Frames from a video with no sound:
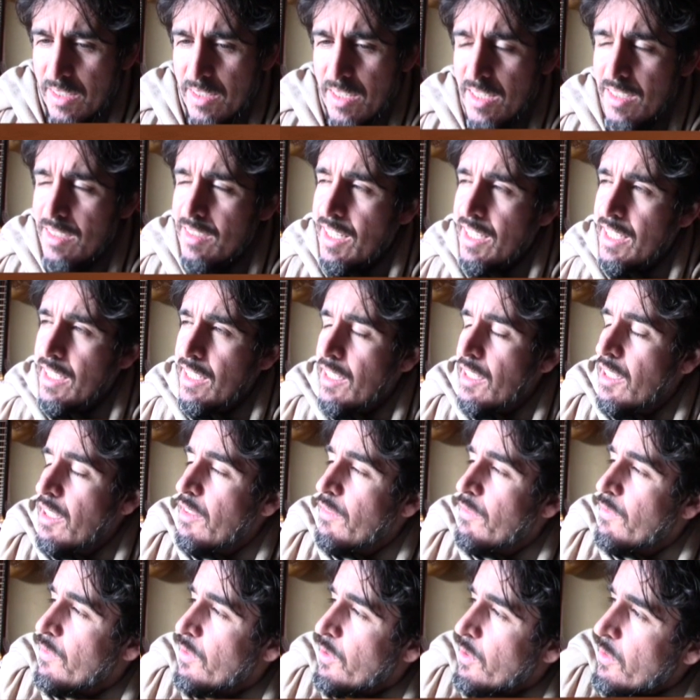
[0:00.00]
It's like
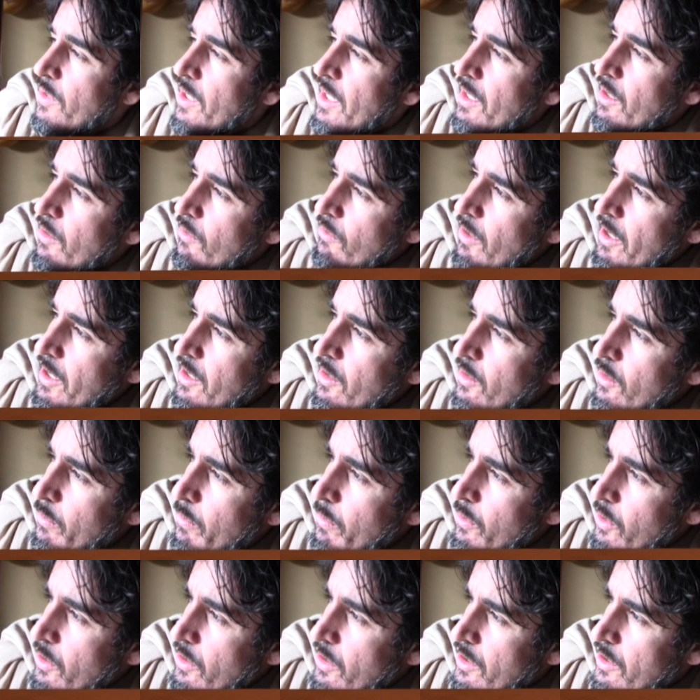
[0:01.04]
if you take a regular
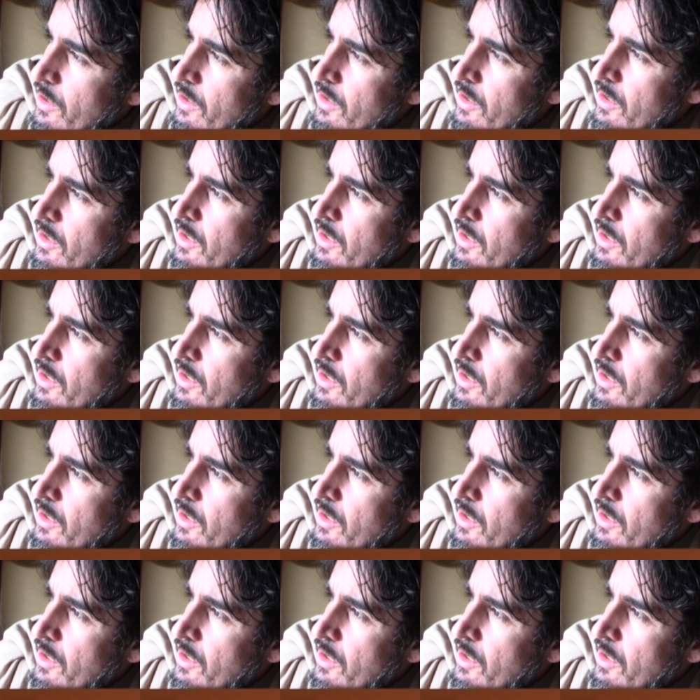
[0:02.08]
book,